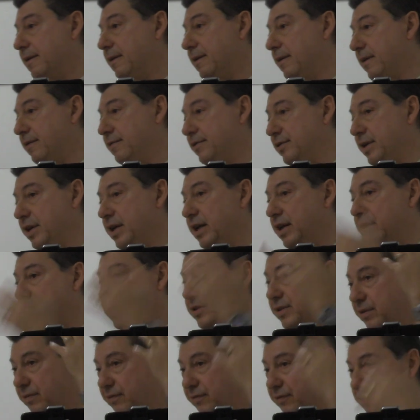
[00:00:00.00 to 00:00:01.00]
If you
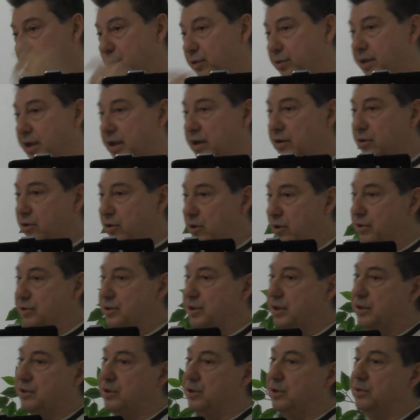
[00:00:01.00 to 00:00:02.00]
eat some food that you're
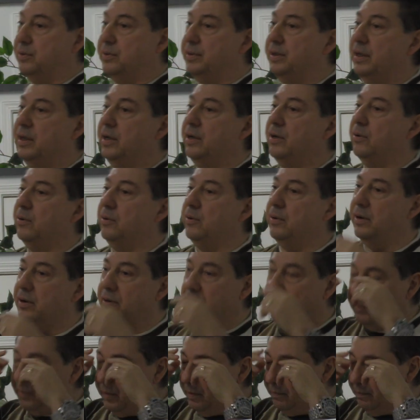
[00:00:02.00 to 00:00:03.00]
allergic to, or,
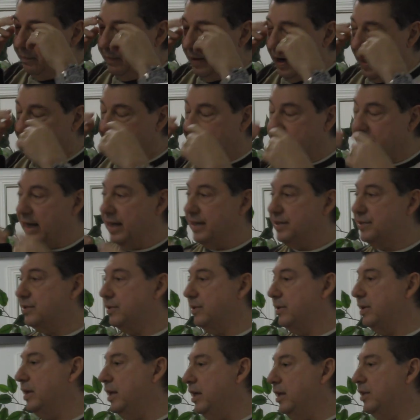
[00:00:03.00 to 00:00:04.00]
in my case,
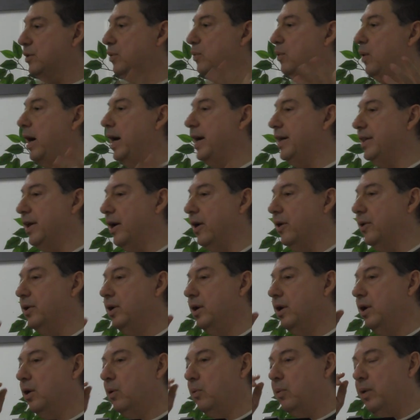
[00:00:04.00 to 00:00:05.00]
or either way though,
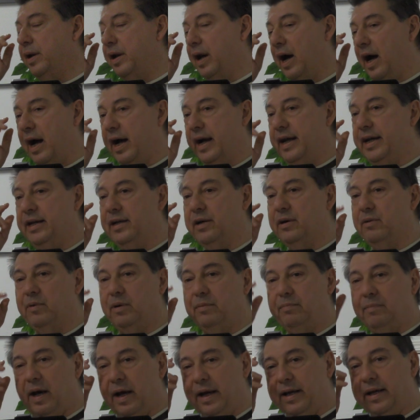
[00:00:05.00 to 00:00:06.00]
when, I,
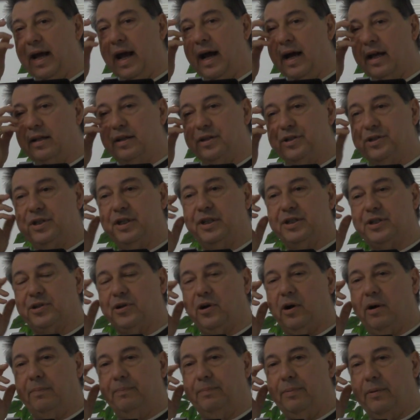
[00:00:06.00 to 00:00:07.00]
when my allergies
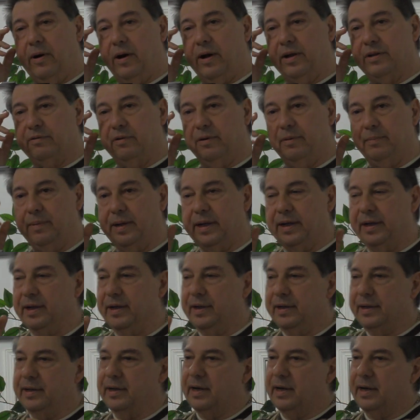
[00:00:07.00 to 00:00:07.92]
start bothering me,